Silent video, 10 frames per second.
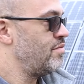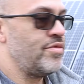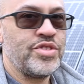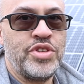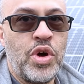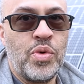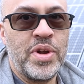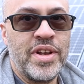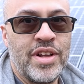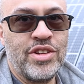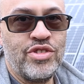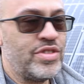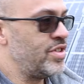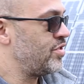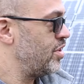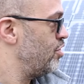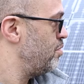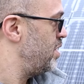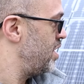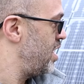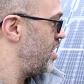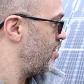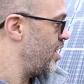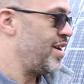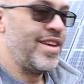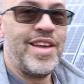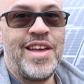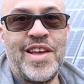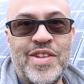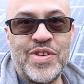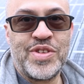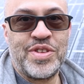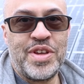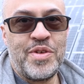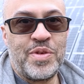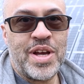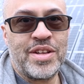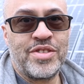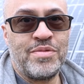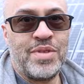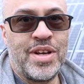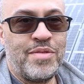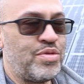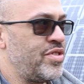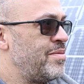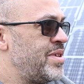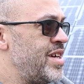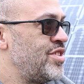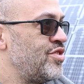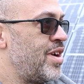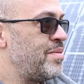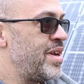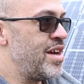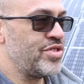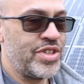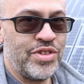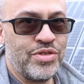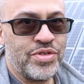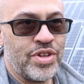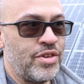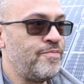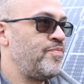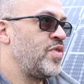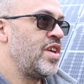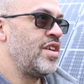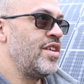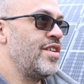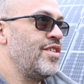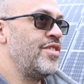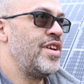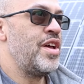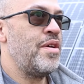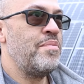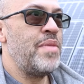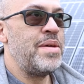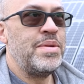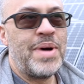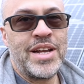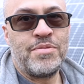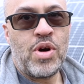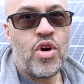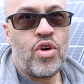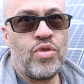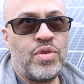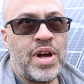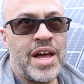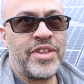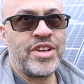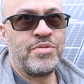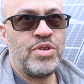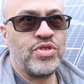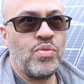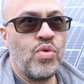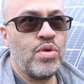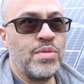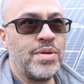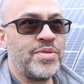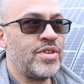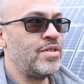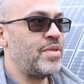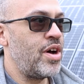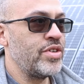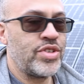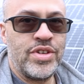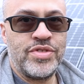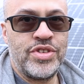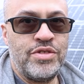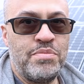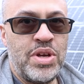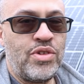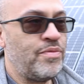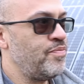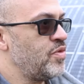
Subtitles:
snowing a little, just a little bit now. Like there's got some precipitation dropping down still. So, you know, maybe by tomorrow, I think it's supposed to warm up some and all the stuff should melt,